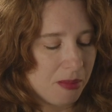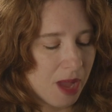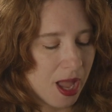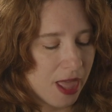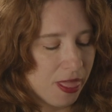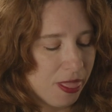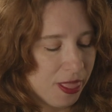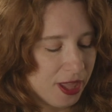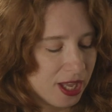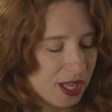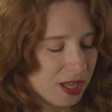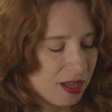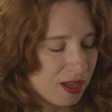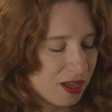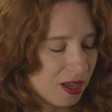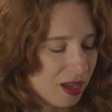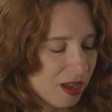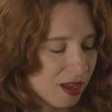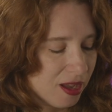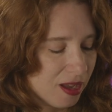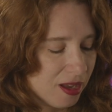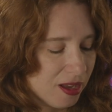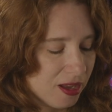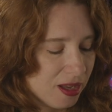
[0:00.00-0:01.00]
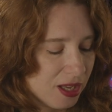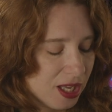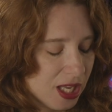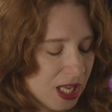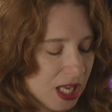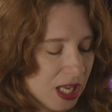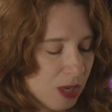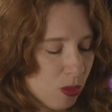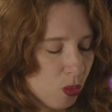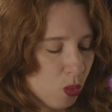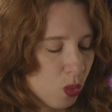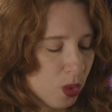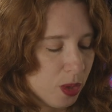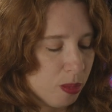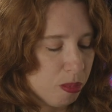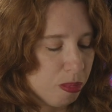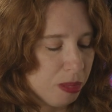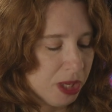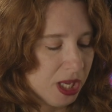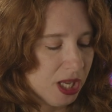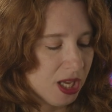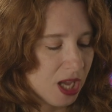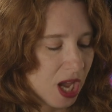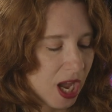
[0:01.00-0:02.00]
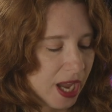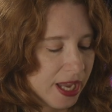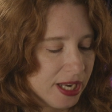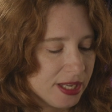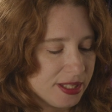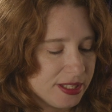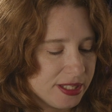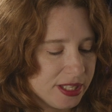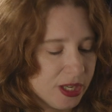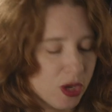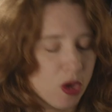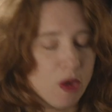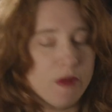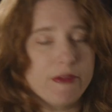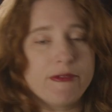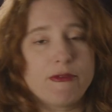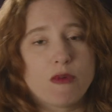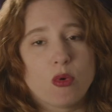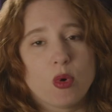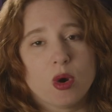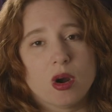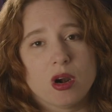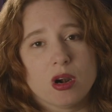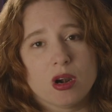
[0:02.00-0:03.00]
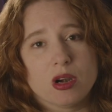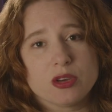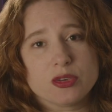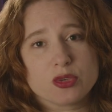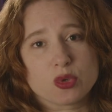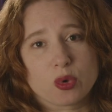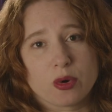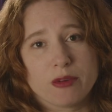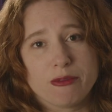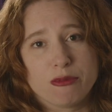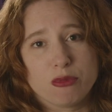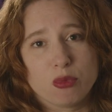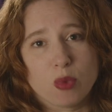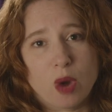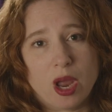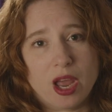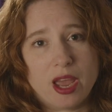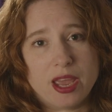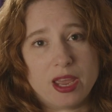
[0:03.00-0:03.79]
think it would be ideal for sort of